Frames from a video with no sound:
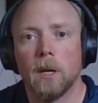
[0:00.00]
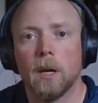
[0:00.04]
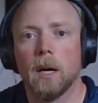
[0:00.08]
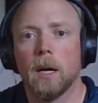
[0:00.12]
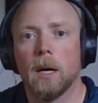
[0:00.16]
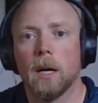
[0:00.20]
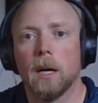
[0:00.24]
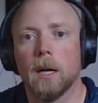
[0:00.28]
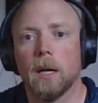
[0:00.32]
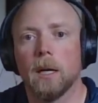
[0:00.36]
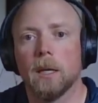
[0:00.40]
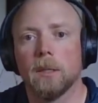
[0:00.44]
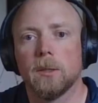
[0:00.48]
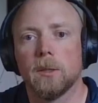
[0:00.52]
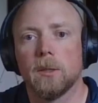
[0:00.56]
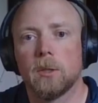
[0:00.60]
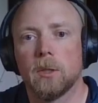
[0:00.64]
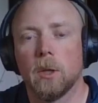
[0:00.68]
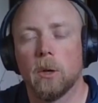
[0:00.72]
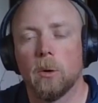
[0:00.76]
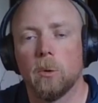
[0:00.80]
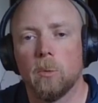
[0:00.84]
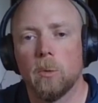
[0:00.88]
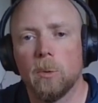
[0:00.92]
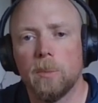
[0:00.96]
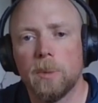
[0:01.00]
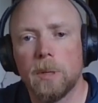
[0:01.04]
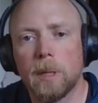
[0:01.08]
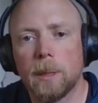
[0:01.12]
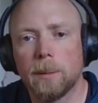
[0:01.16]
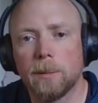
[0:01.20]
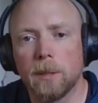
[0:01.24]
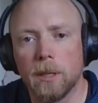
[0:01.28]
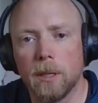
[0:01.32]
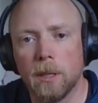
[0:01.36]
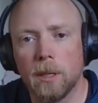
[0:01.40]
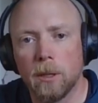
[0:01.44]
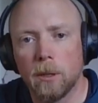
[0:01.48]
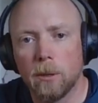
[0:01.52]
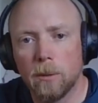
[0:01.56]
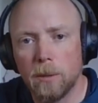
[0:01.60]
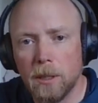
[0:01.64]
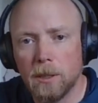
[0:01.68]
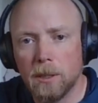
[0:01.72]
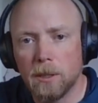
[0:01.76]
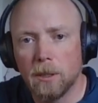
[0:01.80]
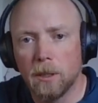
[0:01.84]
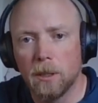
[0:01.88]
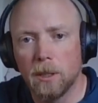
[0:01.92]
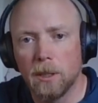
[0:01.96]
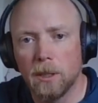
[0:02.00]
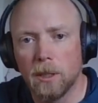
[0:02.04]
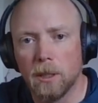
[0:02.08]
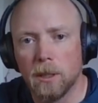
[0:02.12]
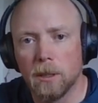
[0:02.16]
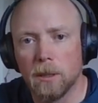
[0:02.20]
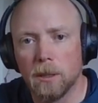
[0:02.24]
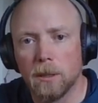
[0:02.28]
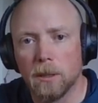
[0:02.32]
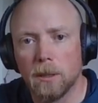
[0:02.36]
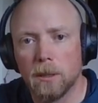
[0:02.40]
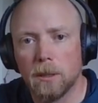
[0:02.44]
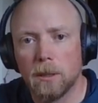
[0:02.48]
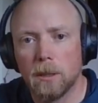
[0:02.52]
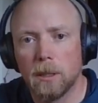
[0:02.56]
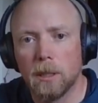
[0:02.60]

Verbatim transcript: Uh, so we'll be able to increase our yield.